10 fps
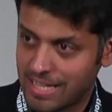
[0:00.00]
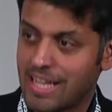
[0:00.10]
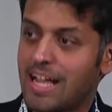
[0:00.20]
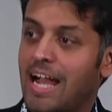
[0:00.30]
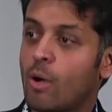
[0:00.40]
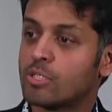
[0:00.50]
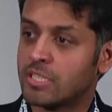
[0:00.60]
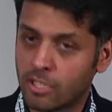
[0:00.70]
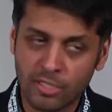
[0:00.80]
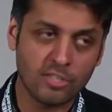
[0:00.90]
I was
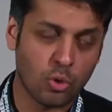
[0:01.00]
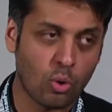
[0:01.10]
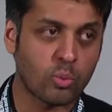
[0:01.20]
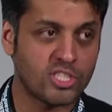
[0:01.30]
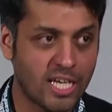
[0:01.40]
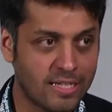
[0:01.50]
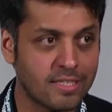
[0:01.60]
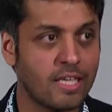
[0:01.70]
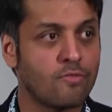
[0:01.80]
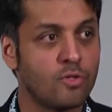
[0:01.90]
literally told, wajahat,
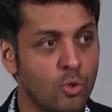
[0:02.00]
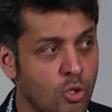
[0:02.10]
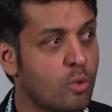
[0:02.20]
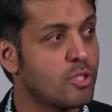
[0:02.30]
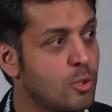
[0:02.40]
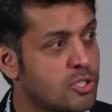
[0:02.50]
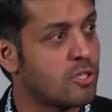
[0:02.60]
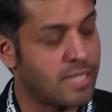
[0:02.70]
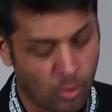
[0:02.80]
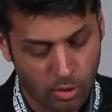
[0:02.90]
if you don't use your
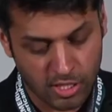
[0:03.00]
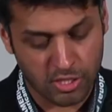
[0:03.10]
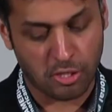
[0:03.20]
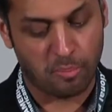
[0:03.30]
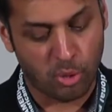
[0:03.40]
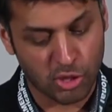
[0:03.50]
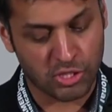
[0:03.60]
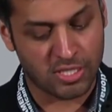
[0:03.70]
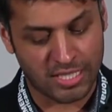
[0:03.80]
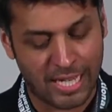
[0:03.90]
networks to push
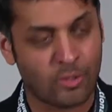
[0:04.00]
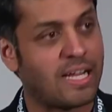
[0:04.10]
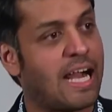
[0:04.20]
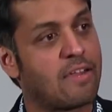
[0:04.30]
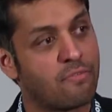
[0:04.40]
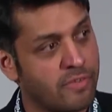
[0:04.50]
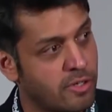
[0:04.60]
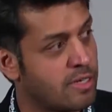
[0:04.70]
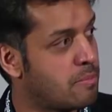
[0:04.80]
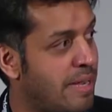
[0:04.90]
this out, I fear
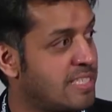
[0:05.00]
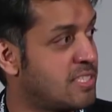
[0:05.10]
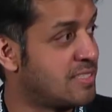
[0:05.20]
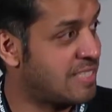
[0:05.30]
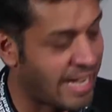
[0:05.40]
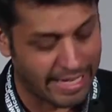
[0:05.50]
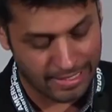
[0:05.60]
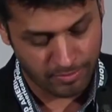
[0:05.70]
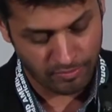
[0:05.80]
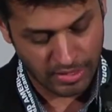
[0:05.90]
it might just die.
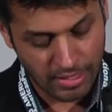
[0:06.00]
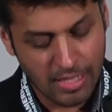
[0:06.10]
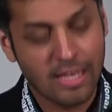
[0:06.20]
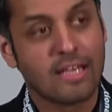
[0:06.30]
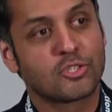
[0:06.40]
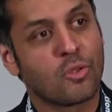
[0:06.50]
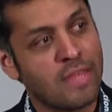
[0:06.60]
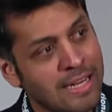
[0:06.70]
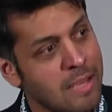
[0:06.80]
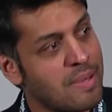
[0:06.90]
So
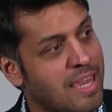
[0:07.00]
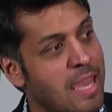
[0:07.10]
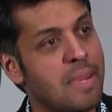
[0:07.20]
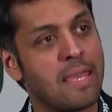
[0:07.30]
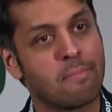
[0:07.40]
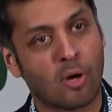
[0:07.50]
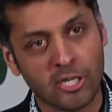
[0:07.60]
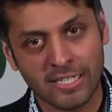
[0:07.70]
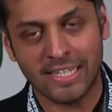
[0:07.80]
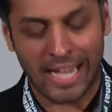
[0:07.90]
then I became a
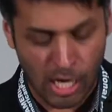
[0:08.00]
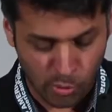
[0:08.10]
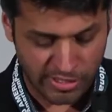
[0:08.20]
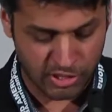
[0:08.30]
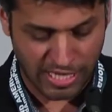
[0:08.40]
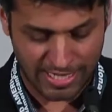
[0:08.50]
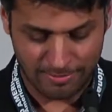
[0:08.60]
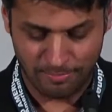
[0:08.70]
marketing outreach guy,